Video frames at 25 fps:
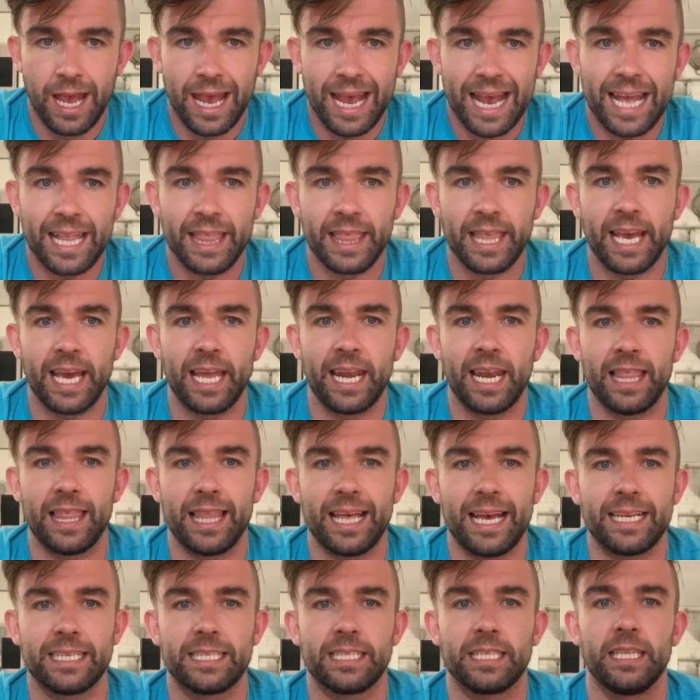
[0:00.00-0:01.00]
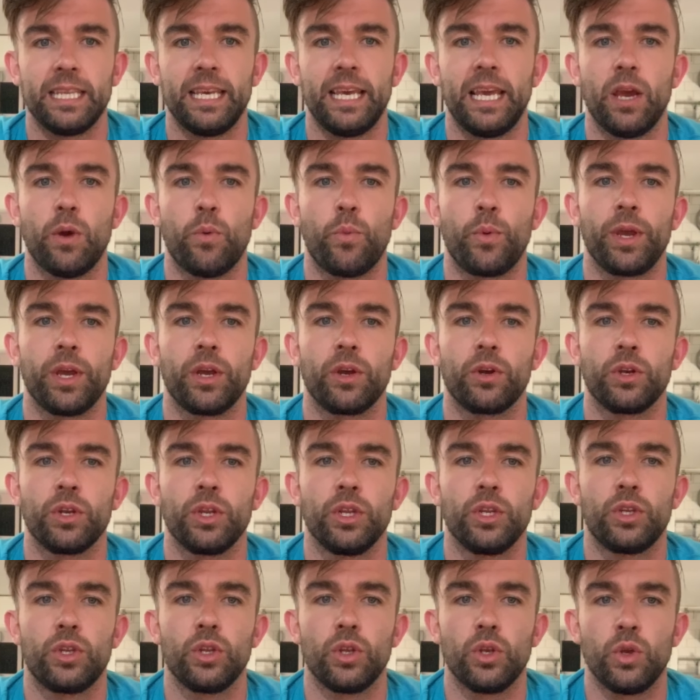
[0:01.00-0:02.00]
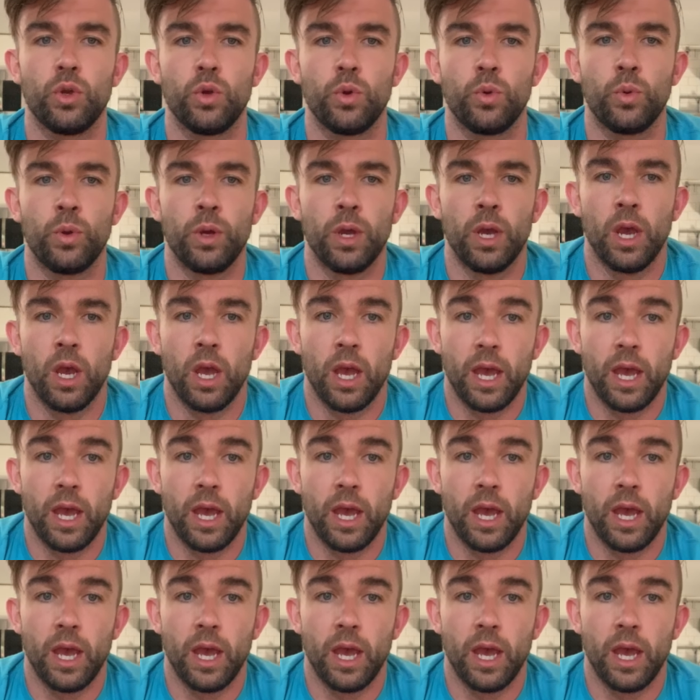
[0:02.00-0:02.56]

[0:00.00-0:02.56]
And then lastly, we're going to do